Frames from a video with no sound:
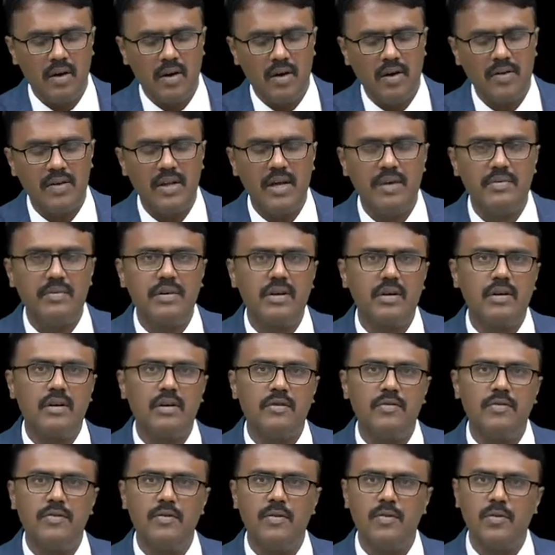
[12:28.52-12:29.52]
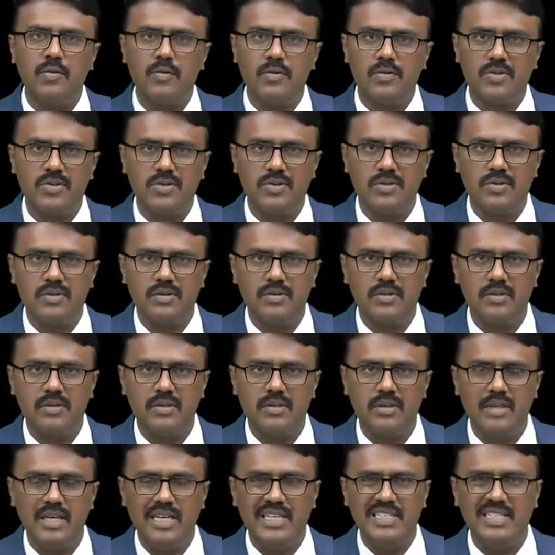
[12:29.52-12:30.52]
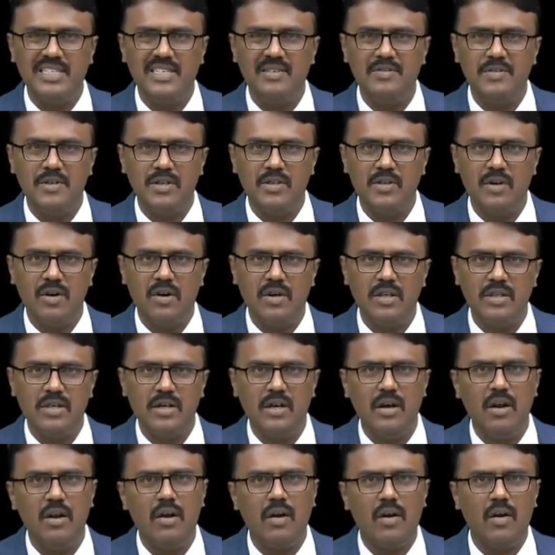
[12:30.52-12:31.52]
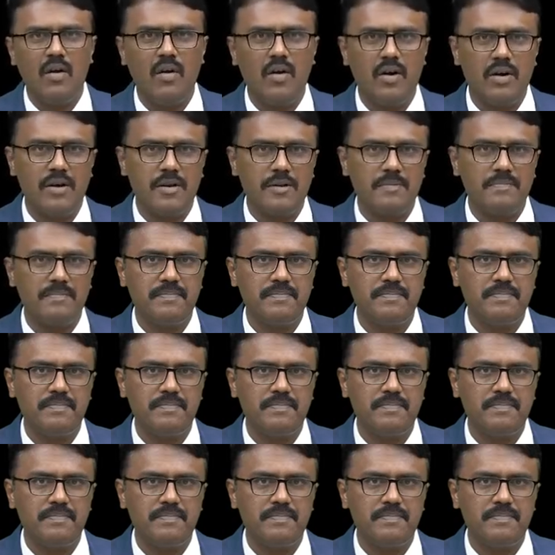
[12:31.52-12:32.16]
on the effect of glucose? Is it physiological or not?